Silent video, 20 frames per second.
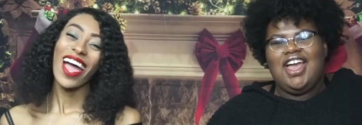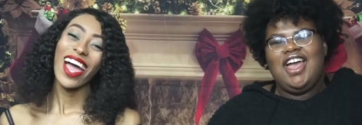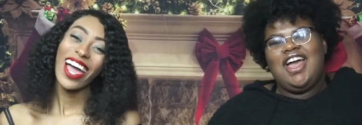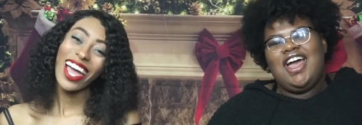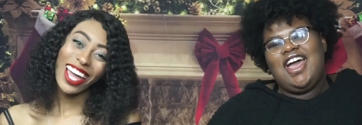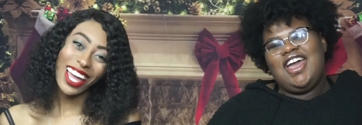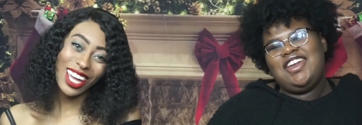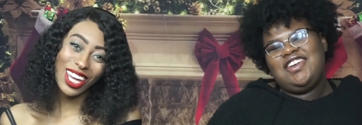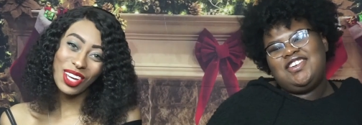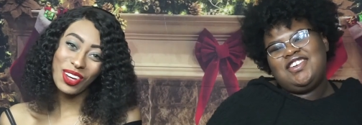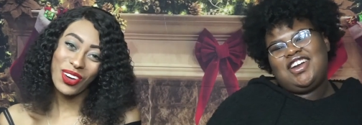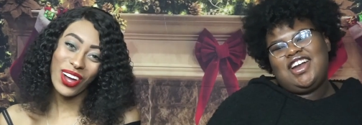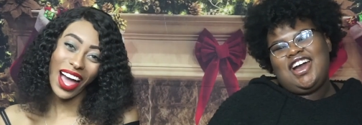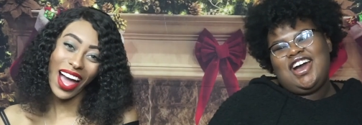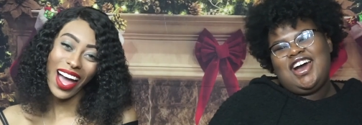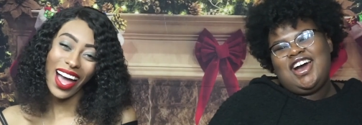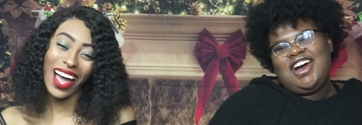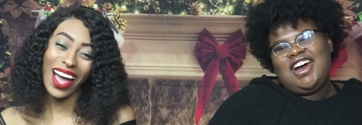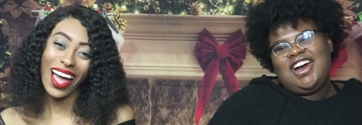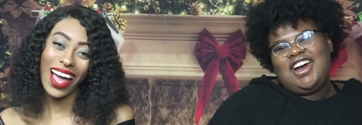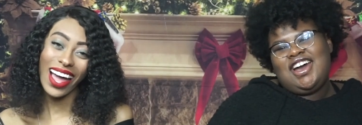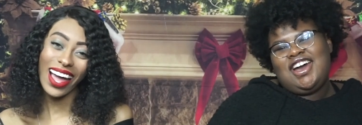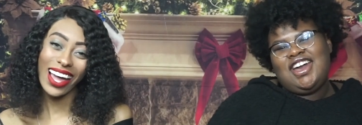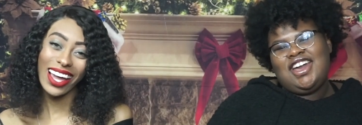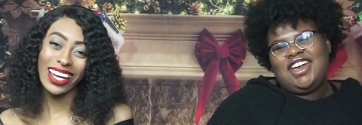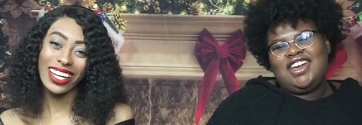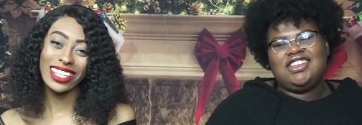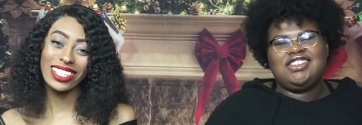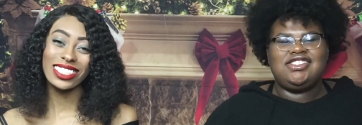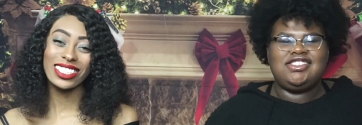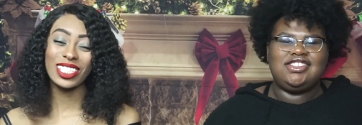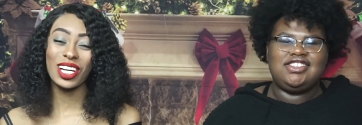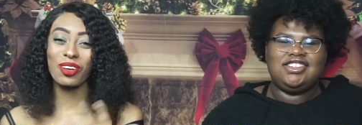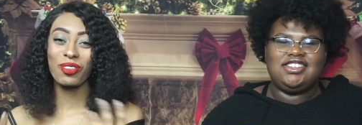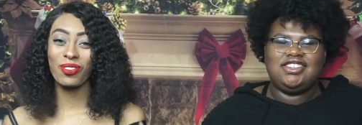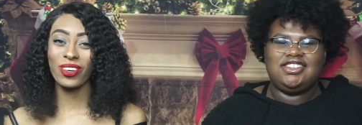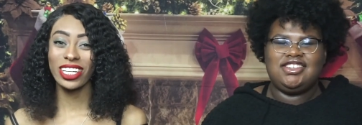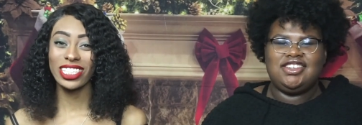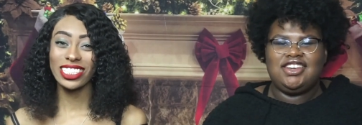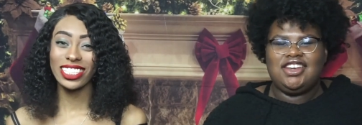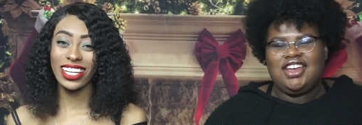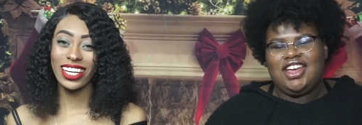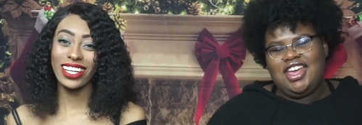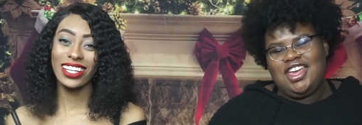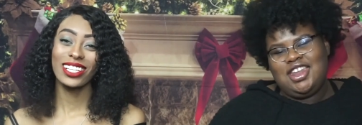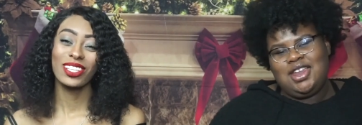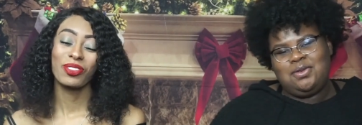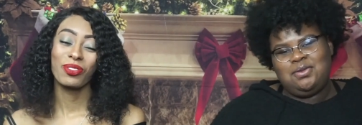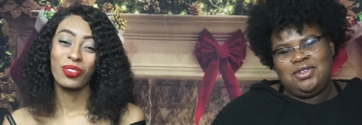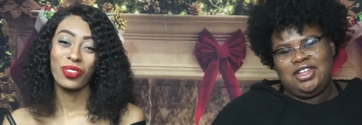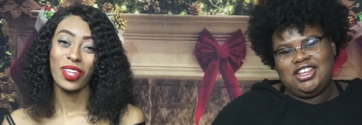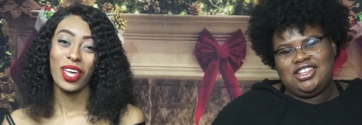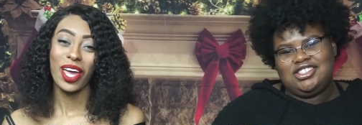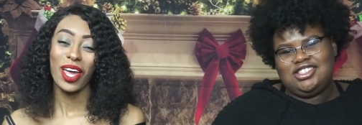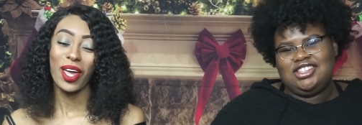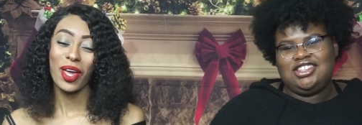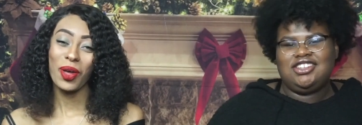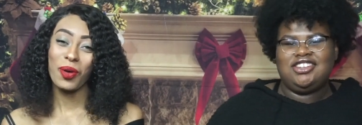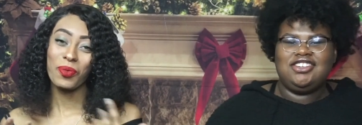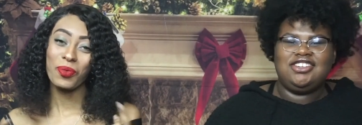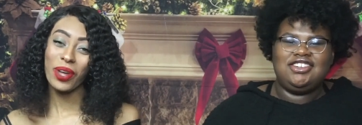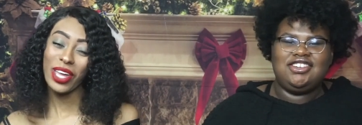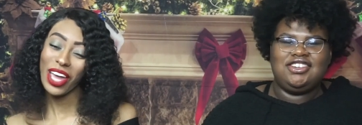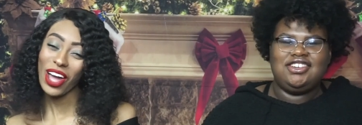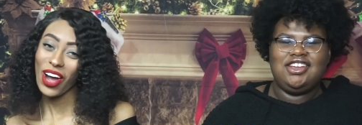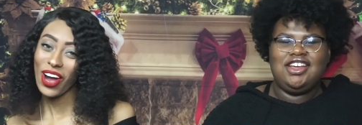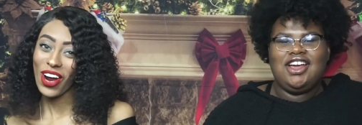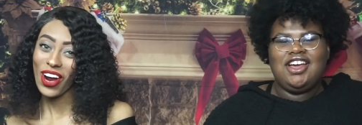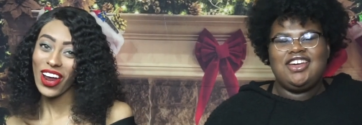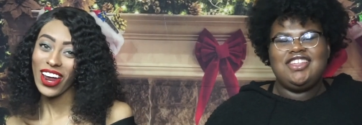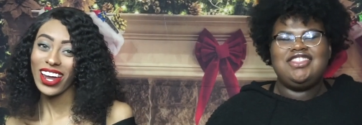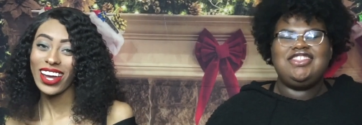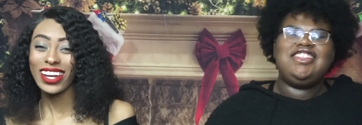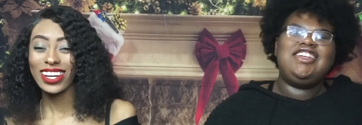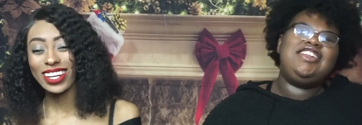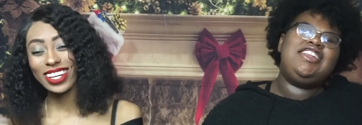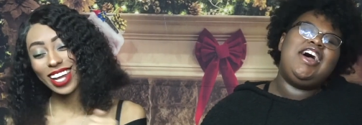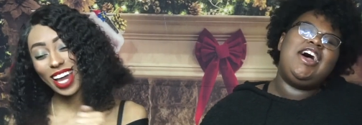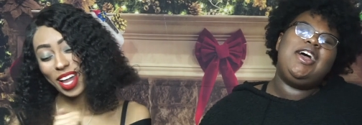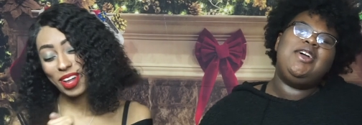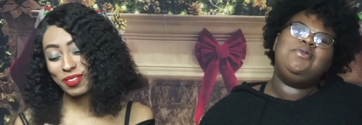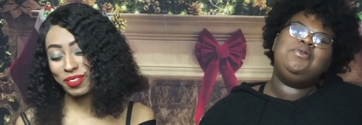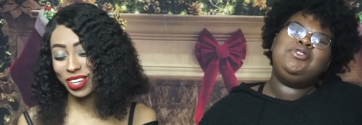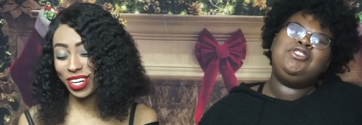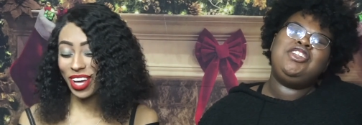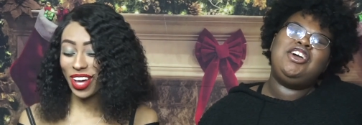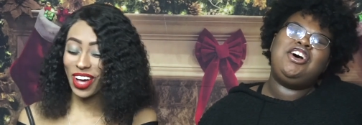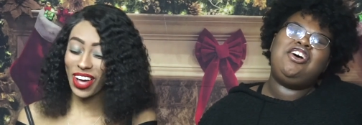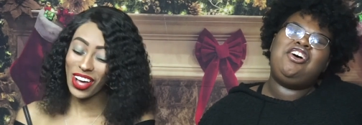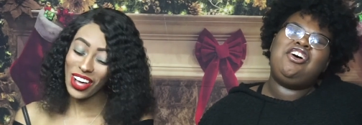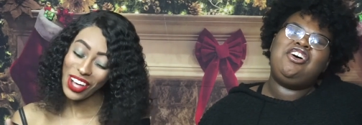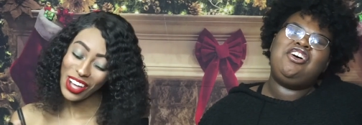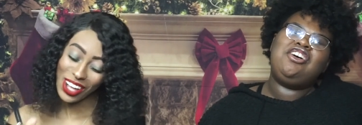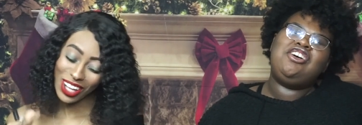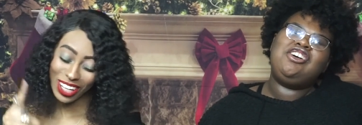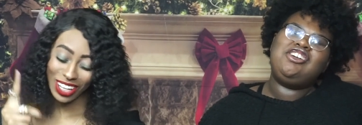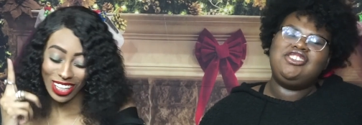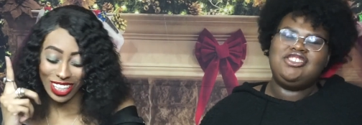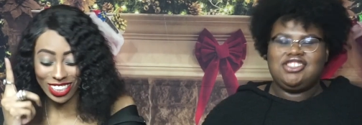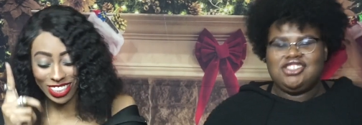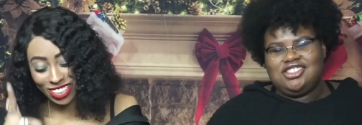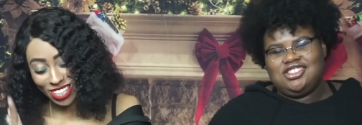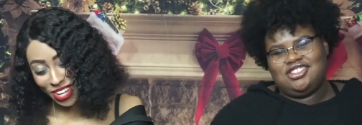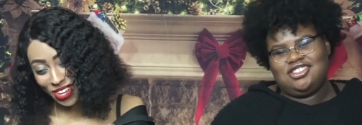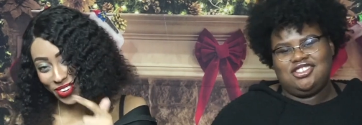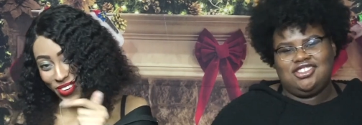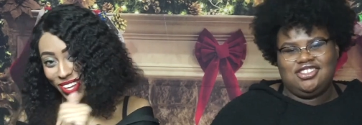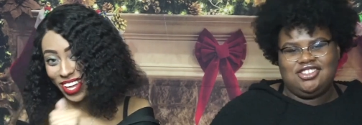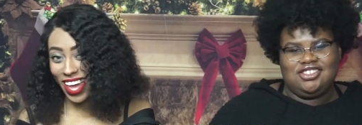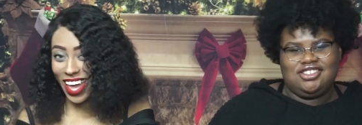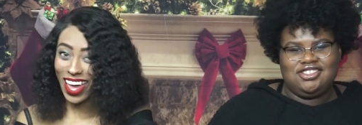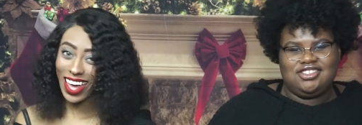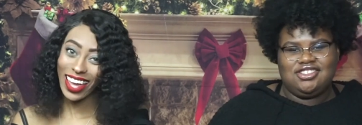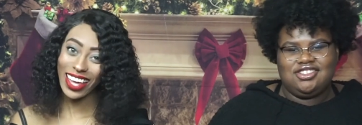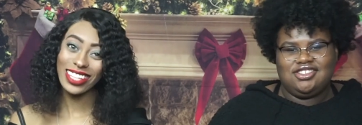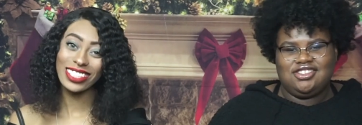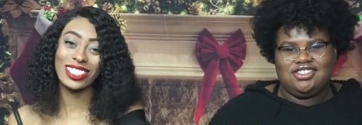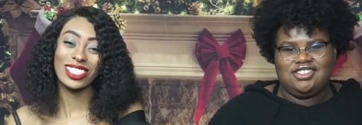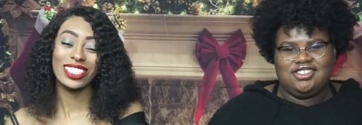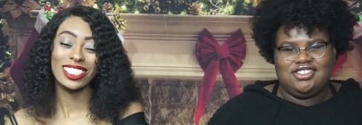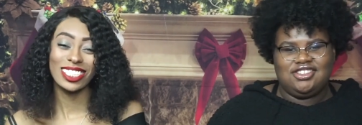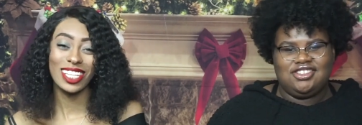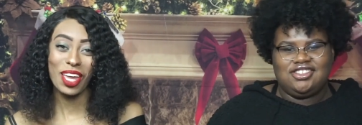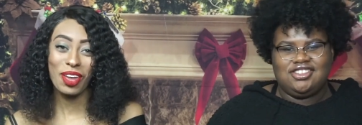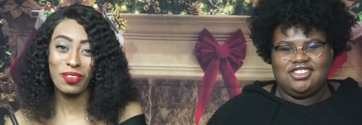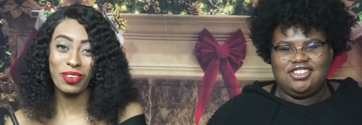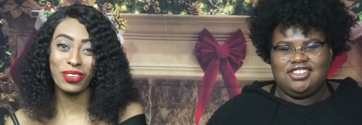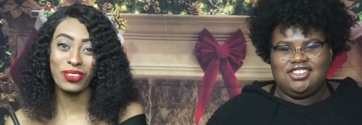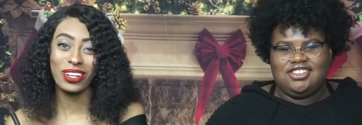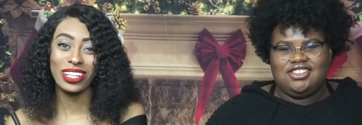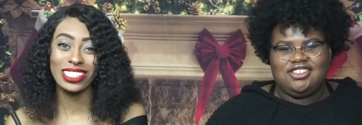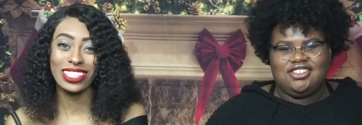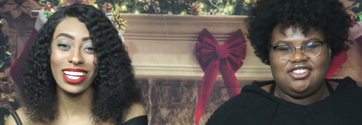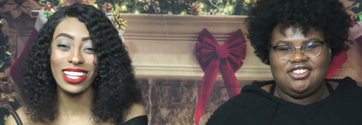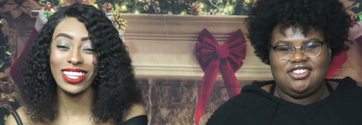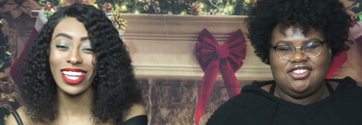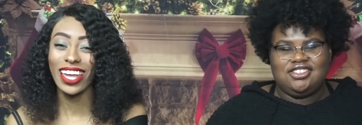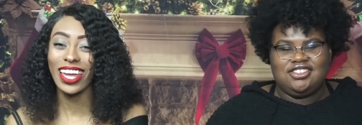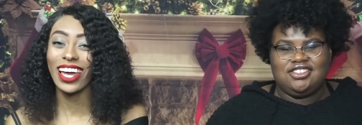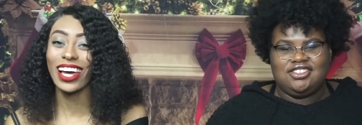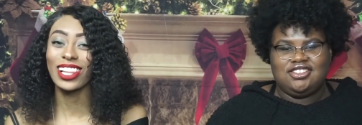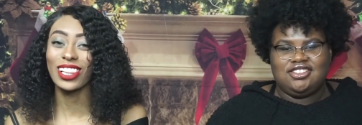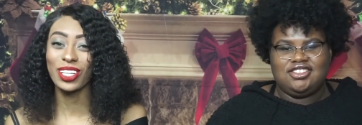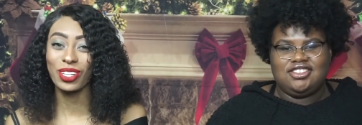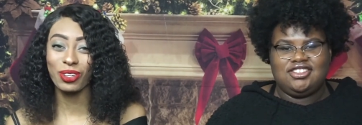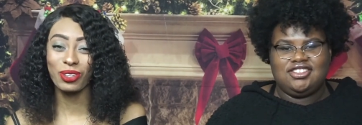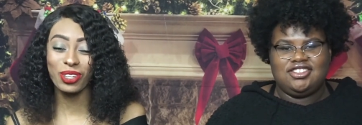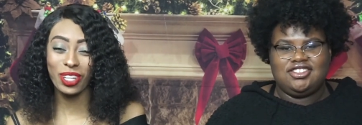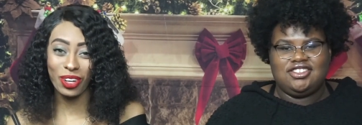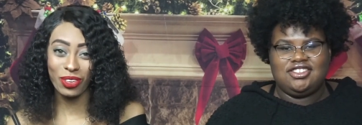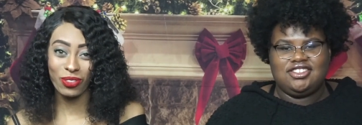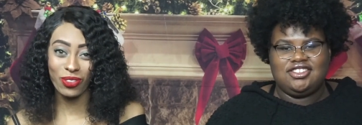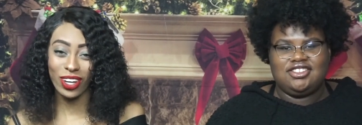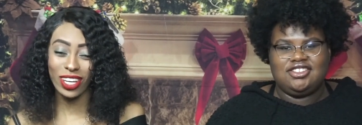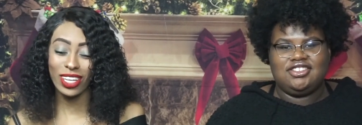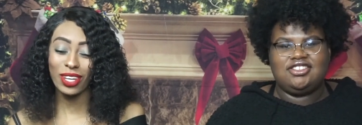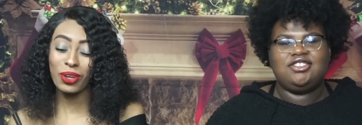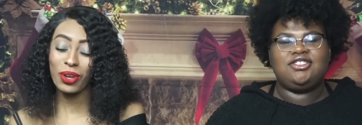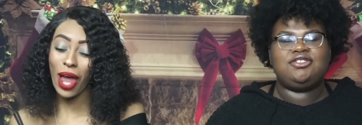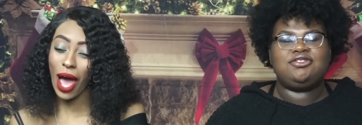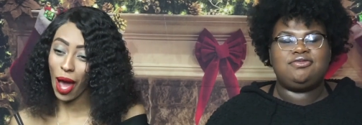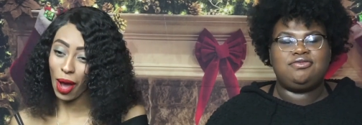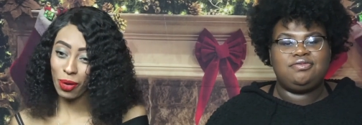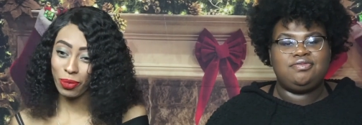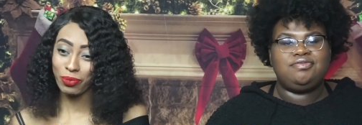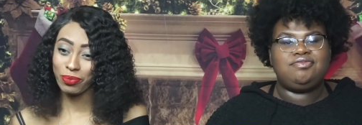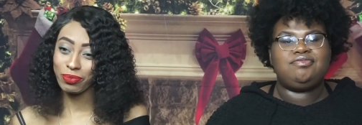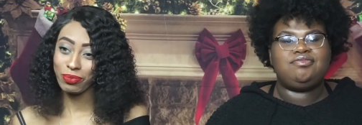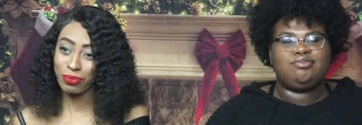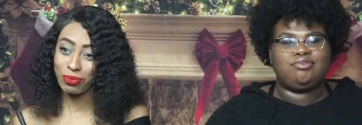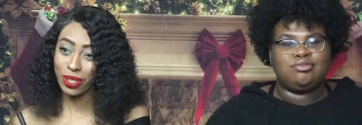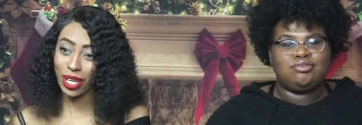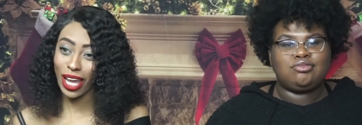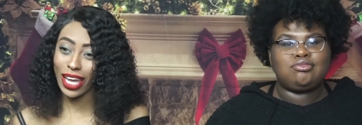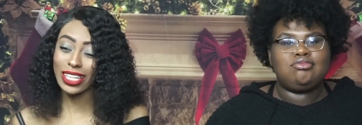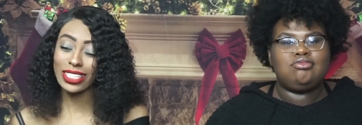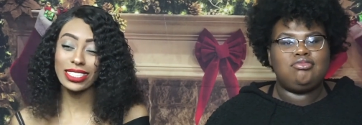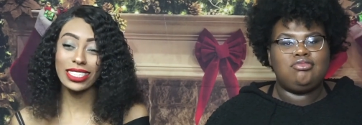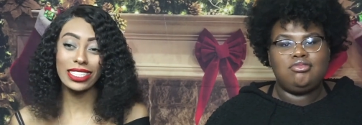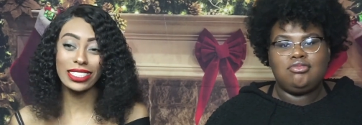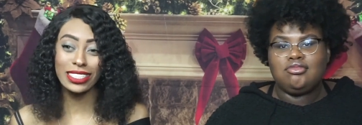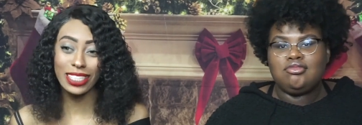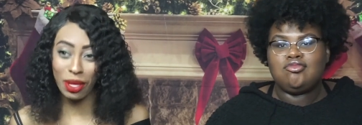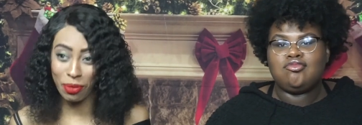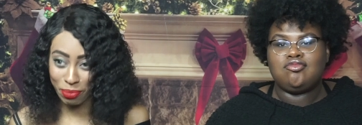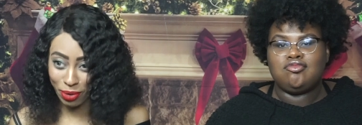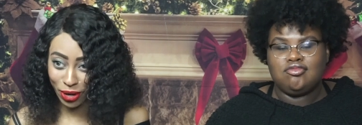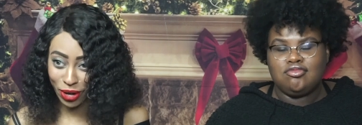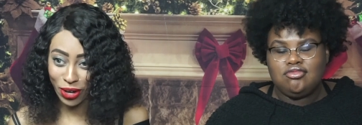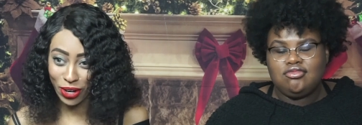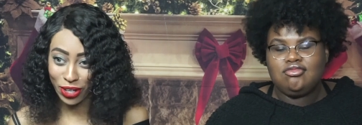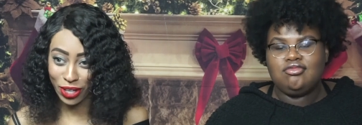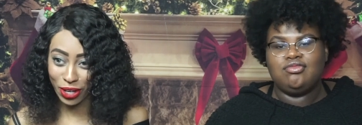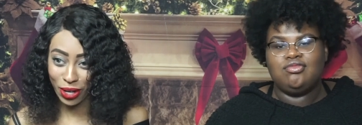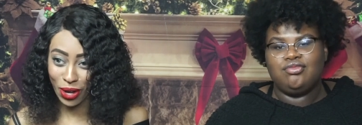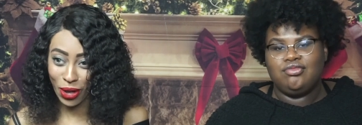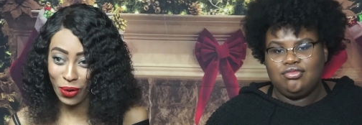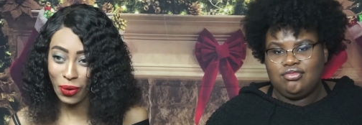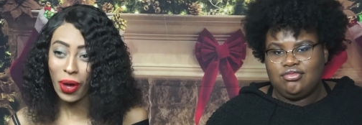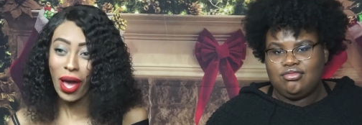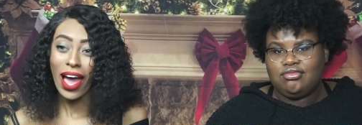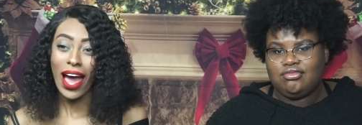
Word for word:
Speaker 1: Hey you guys, I'm Rissa. And I'm Lexi. And we are the Diamondos. Okay, so today we're doing something a little different. You know, it's December, you know,